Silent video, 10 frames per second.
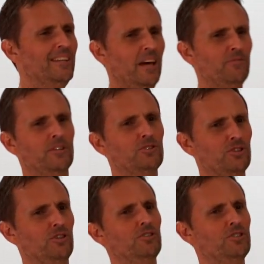Catholic
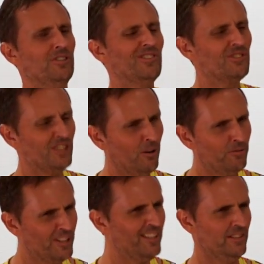Church
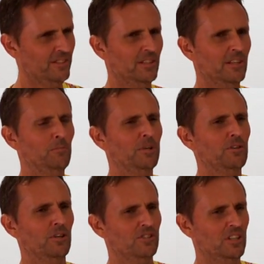itself is
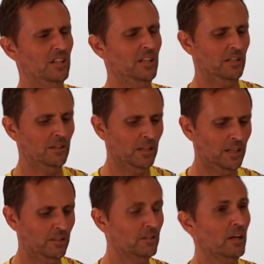because it, it,
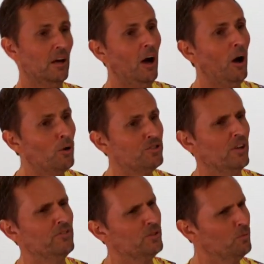it holds
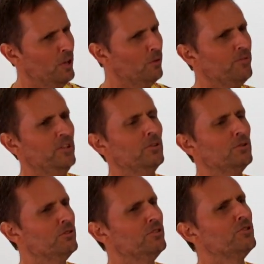on to wealth that it could yeah.